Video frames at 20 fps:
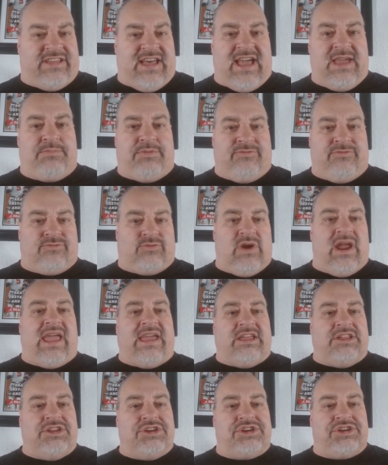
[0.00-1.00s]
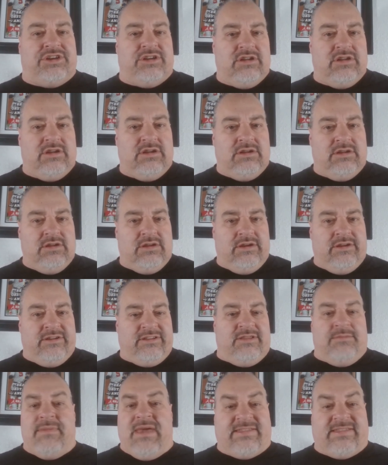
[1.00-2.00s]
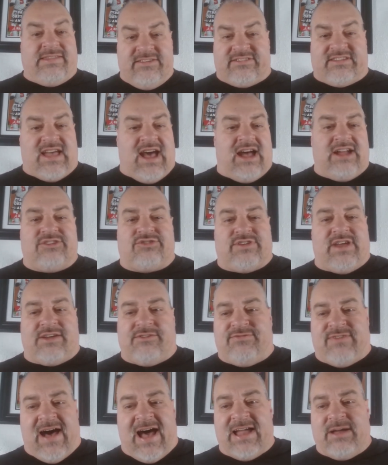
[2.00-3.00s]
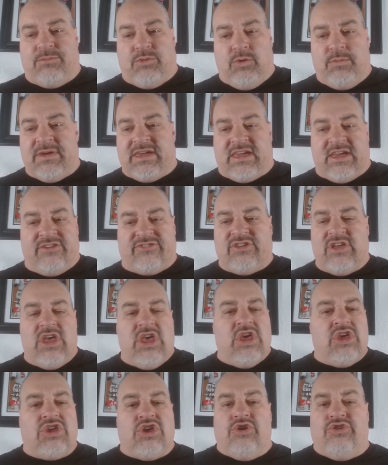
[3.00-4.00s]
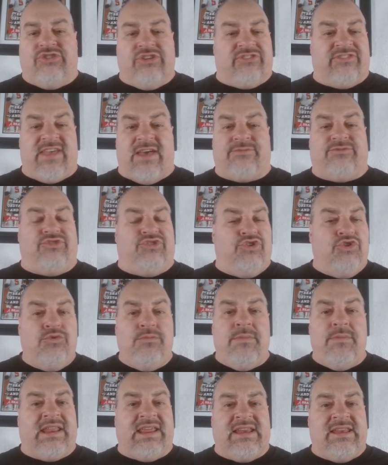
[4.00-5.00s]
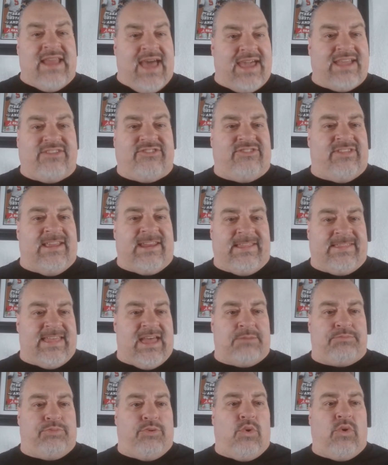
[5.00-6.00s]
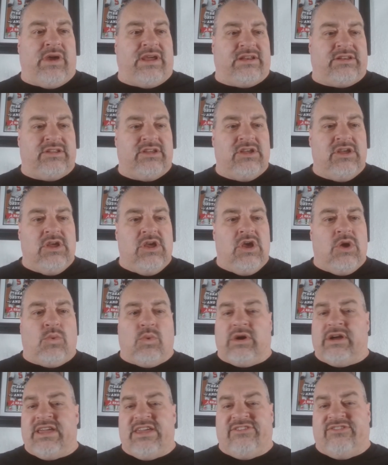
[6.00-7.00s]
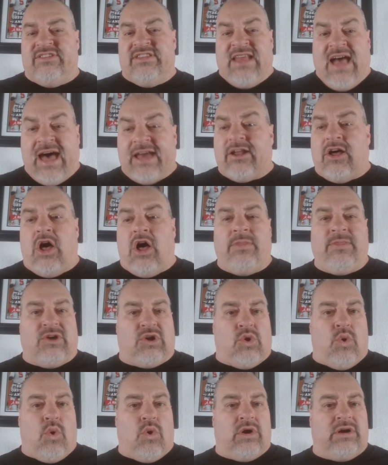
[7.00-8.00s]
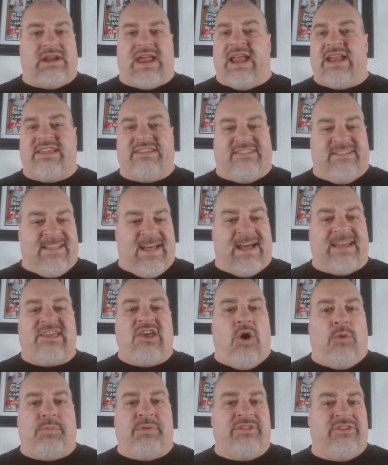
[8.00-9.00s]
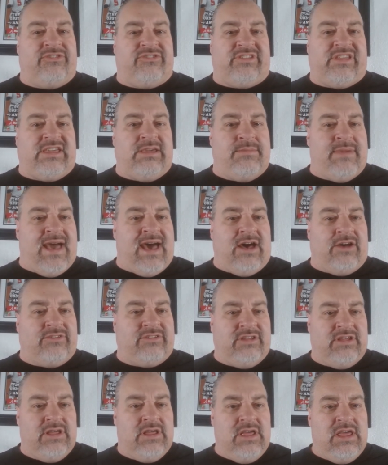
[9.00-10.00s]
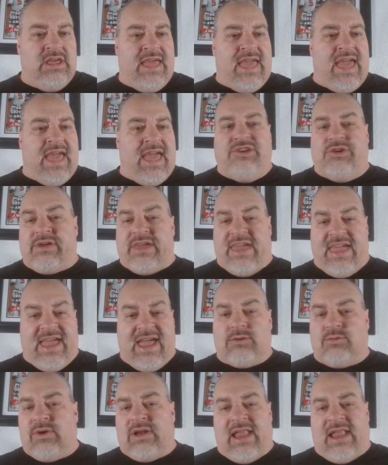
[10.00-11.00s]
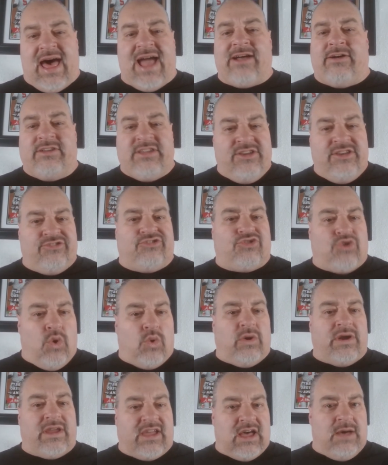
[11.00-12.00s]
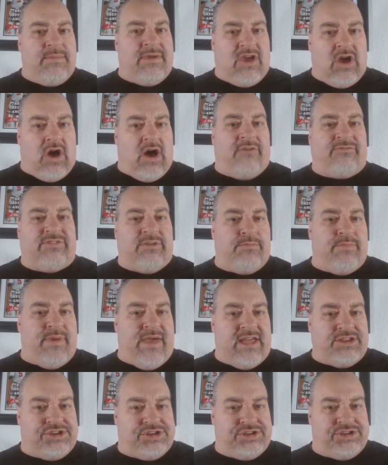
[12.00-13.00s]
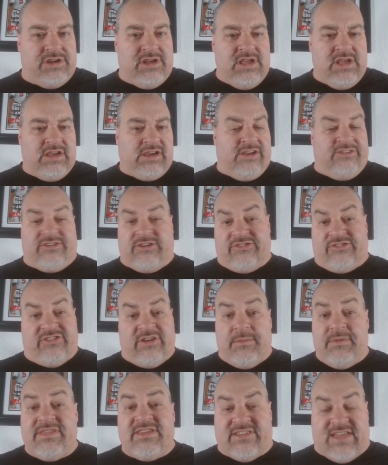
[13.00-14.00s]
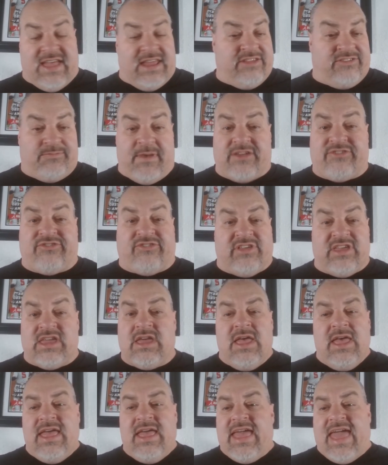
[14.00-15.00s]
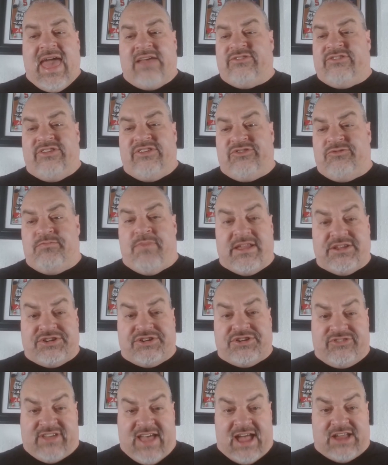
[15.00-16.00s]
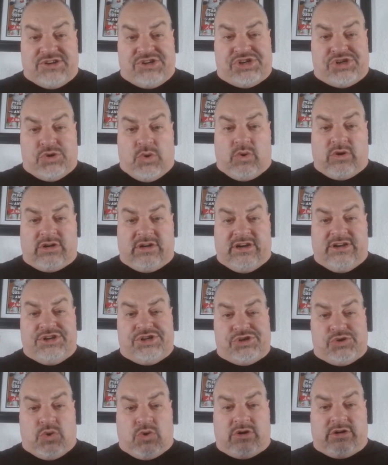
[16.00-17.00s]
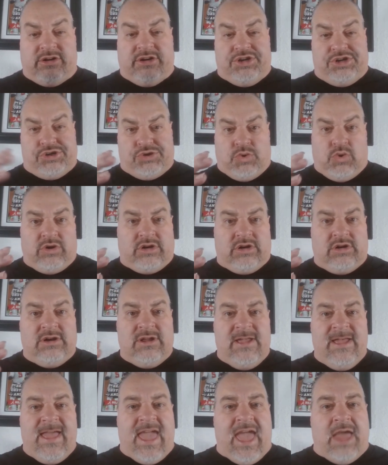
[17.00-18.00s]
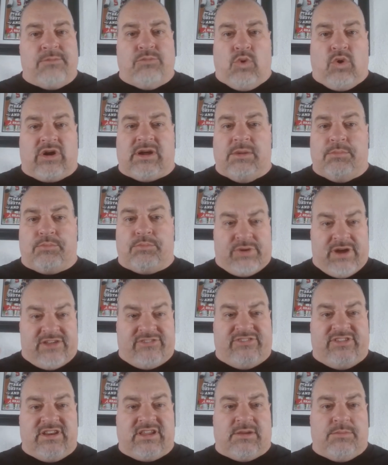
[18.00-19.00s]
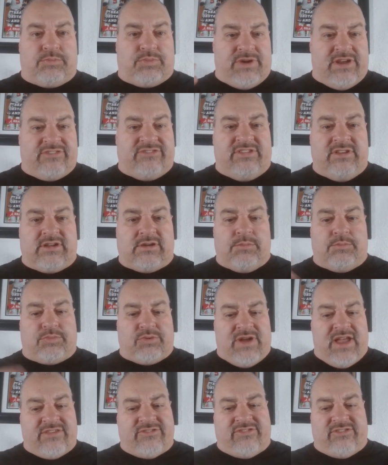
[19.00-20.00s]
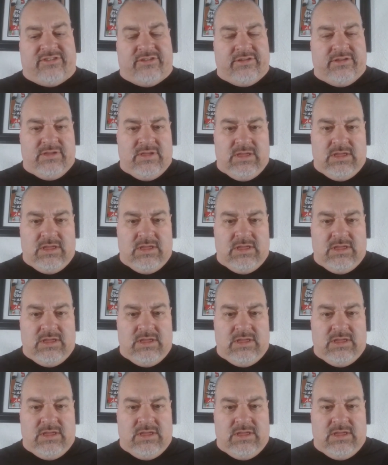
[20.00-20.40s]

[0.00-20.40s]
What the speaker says: type of range to make this contract viable, because you just have too many nights then at that point where he's not on the court and he's not helping this team out, and you can't rely on his scoring coming off the bench. Because there are some of these, and especially as this bench has gotten shorter and shorter and shorter and more compressed and compressed and compressed,